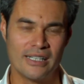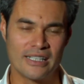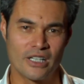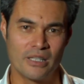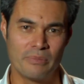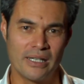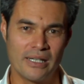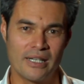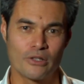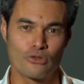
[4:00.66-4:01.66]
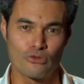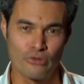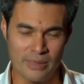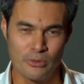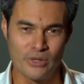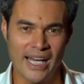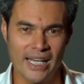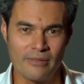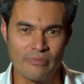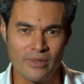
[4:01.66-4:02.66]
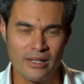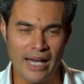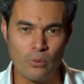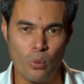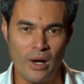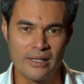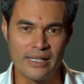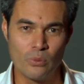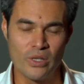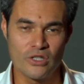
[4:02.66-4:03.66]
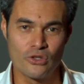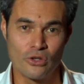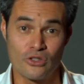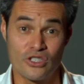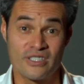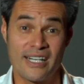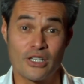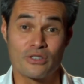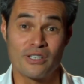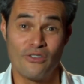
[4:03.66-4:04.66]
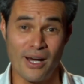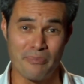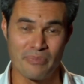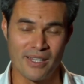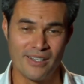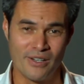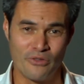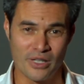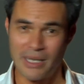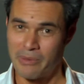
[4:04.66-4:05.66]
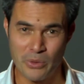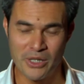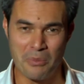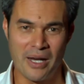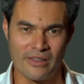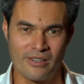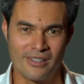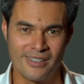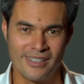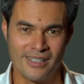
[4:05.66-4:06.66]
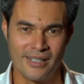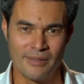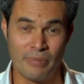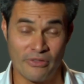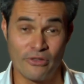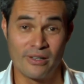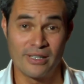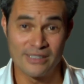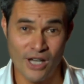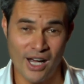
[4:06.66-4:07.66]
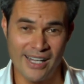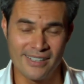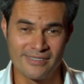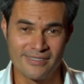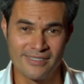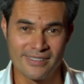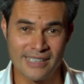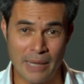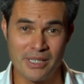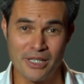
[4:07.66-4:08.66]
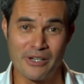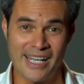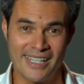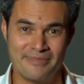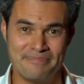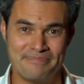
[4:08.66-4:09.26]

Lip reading: It's going to be an incredible day and one in which you're not just setting yourself up for the coming week or month, but for the entire coming year ahead.